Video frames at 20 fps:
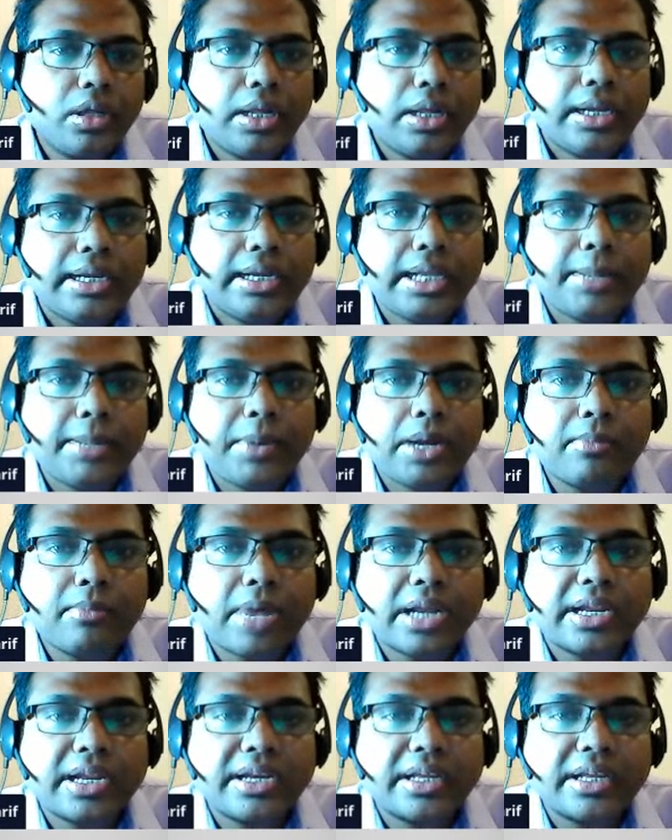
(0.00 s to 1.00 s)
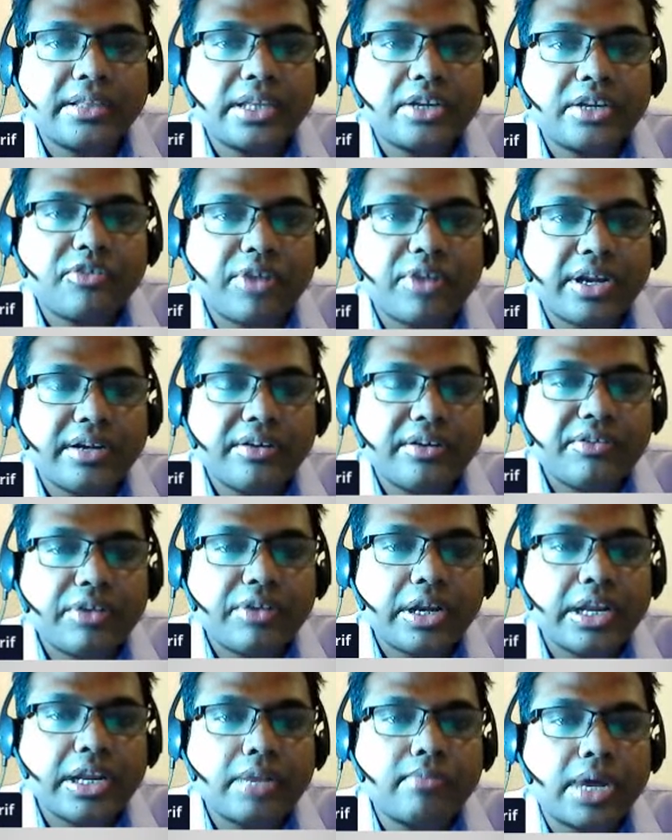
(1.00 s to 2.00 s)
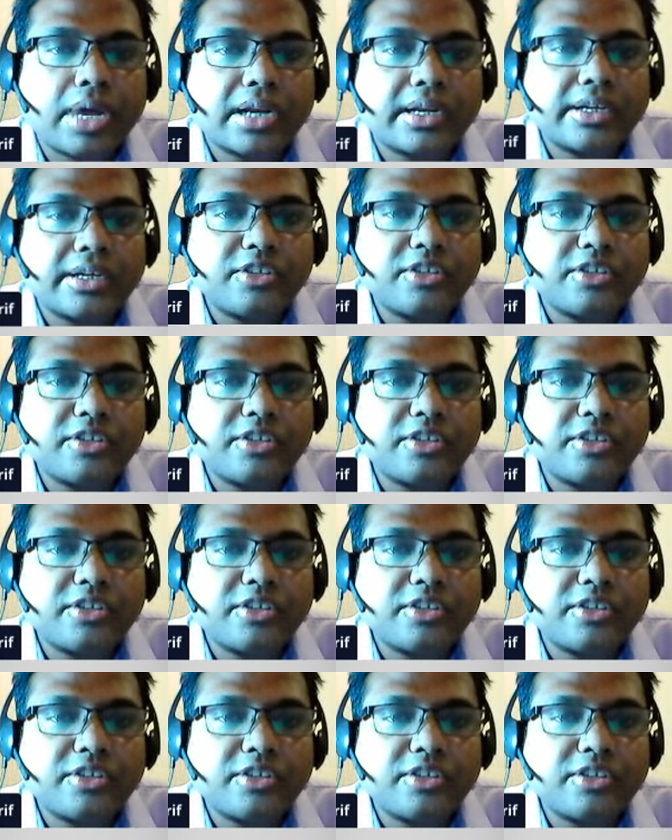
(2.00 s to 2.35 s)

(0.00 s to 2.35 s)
Labor market and the trade and market.